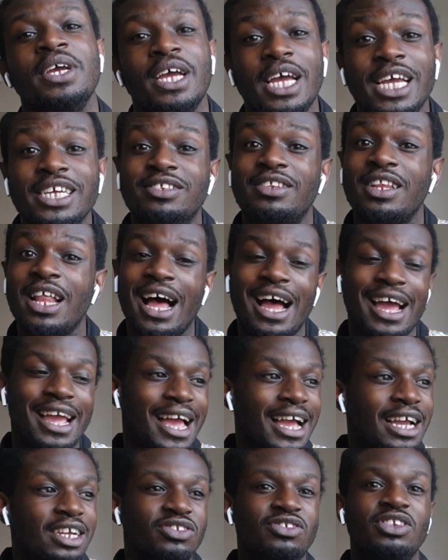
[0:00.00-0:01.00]
is that I
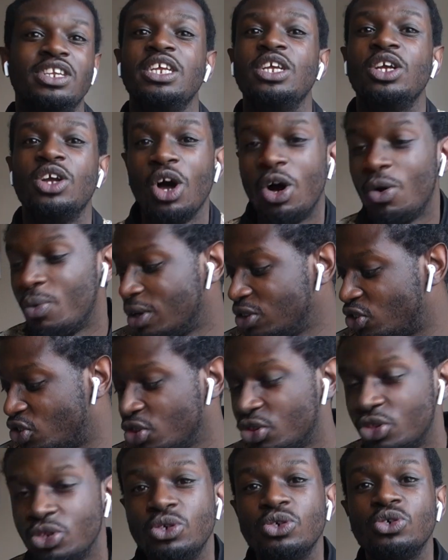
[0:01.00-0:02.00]
actually go
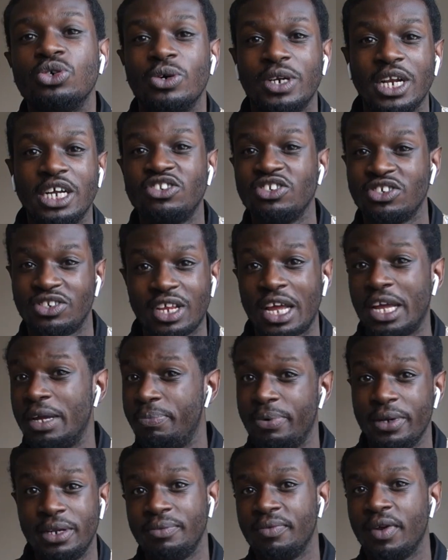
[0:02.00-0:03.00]
onto Google and I just
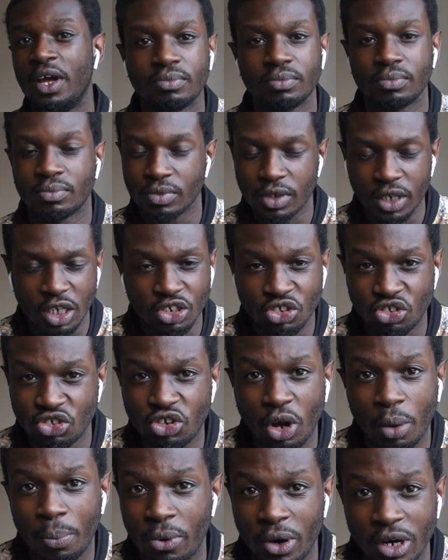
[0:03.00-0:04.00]
type in
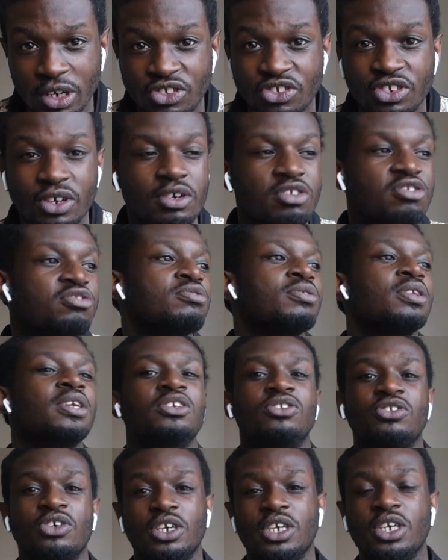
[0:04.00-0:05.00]
stopwatch.
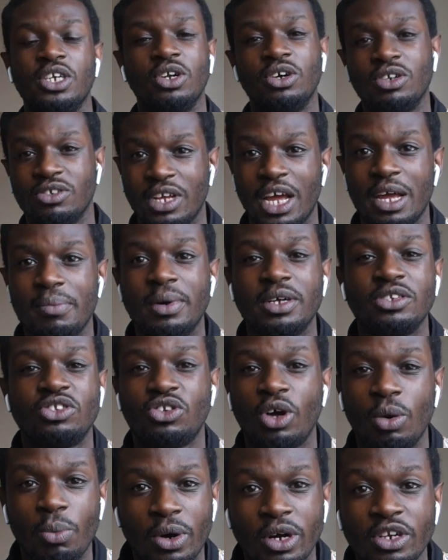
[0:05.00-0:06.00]
Sorry, not timer,
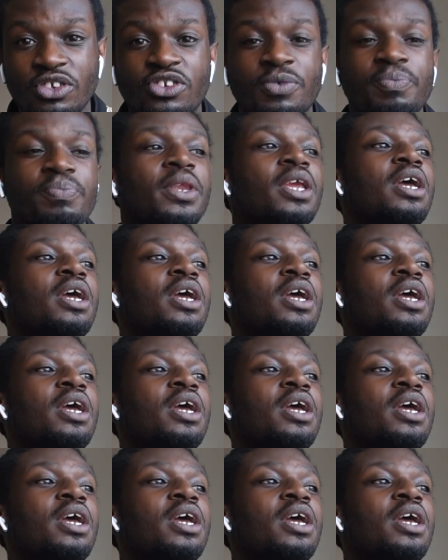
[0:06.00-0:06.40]
stopwatch.